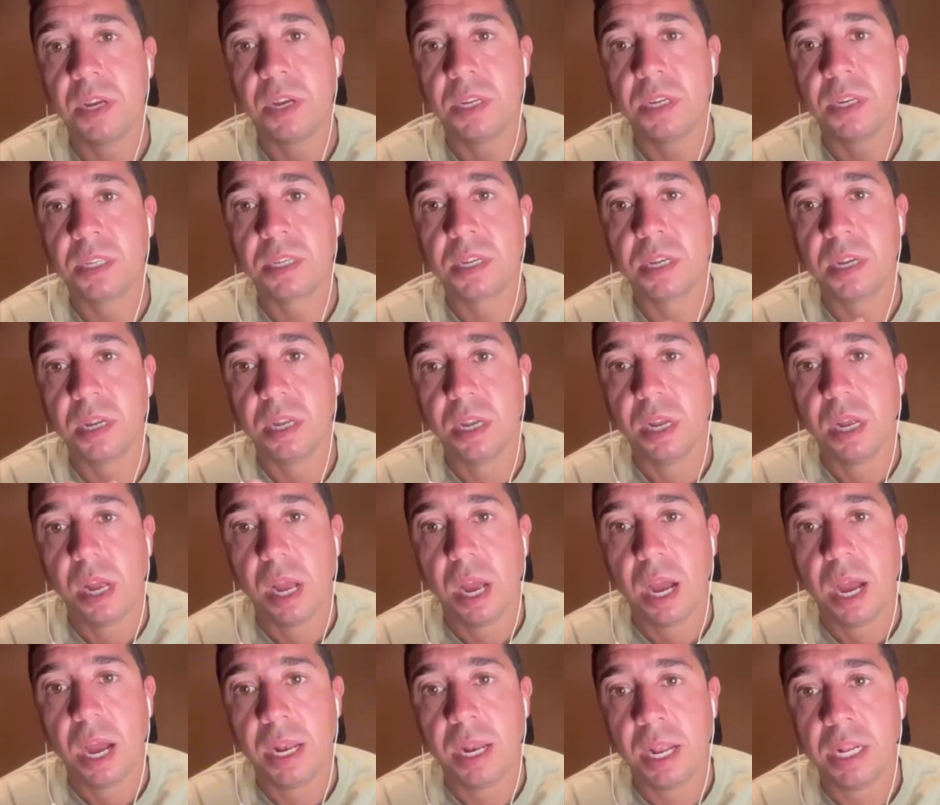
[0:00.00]
years.
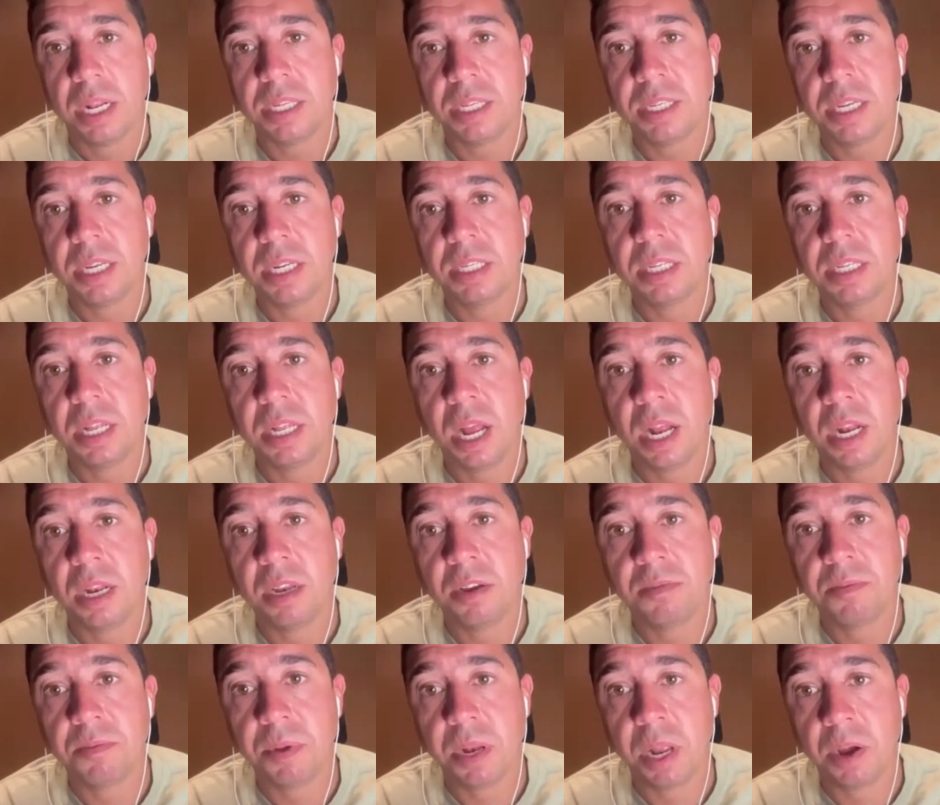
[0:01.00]
And then since then,
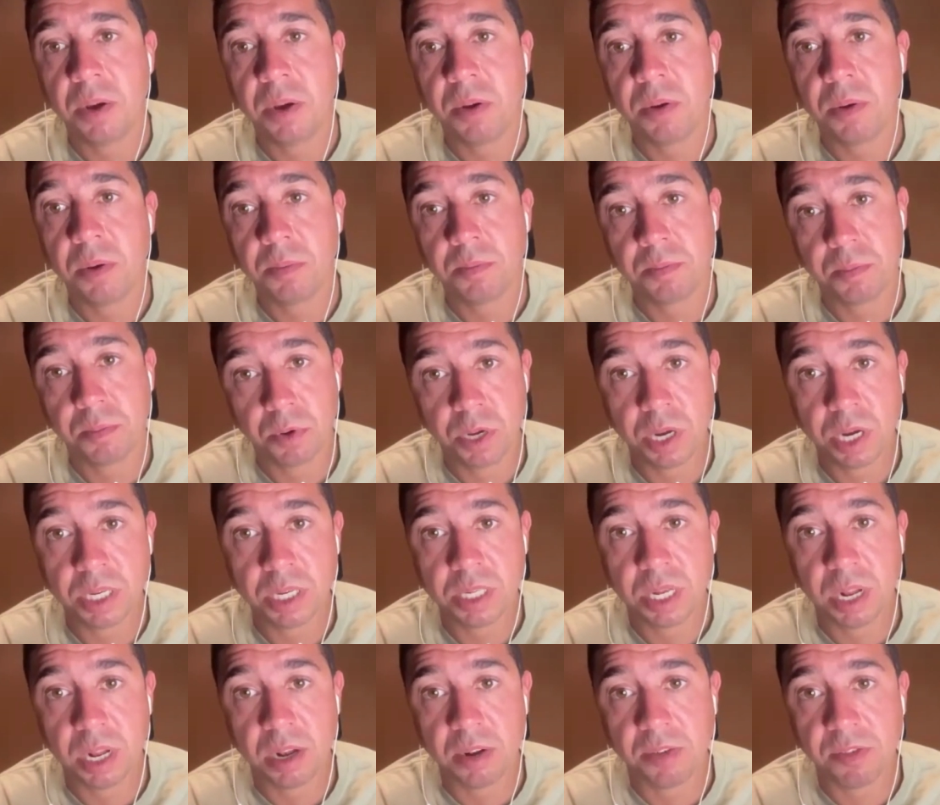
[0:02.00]
you've been out by
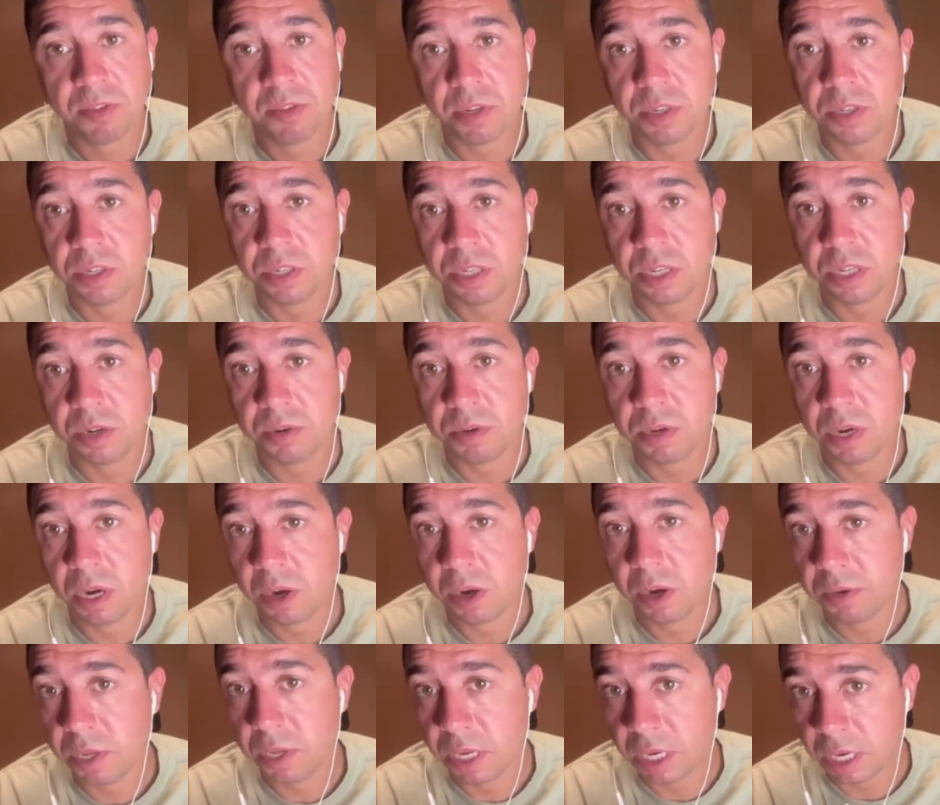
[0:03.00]
yourself. You're just doing your
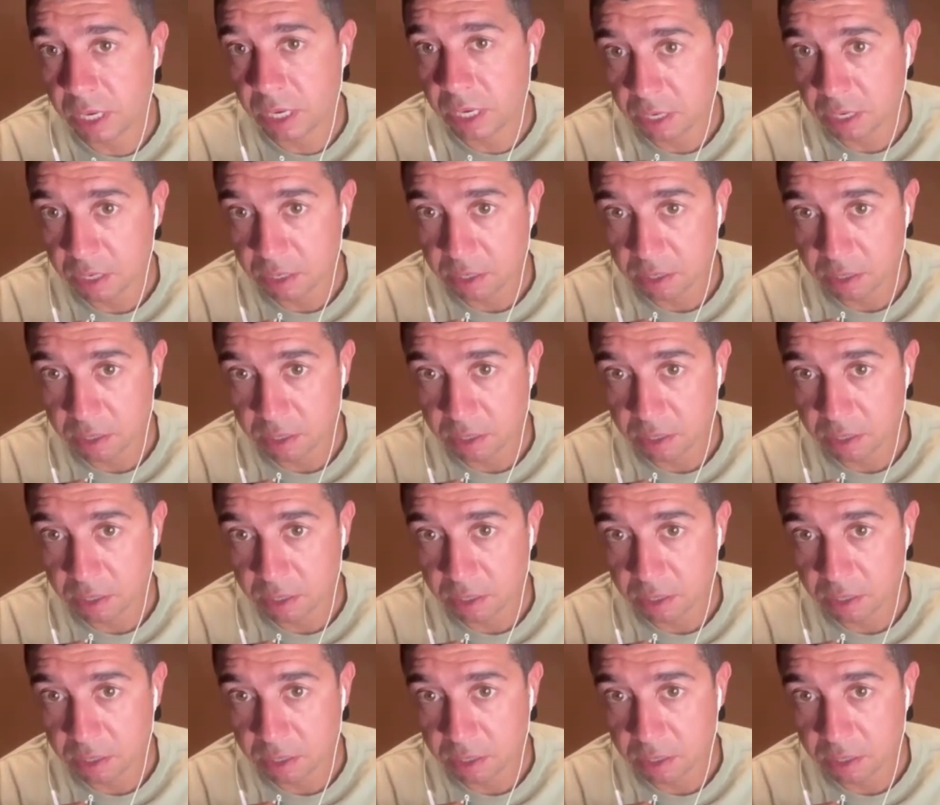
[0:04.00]
own thing.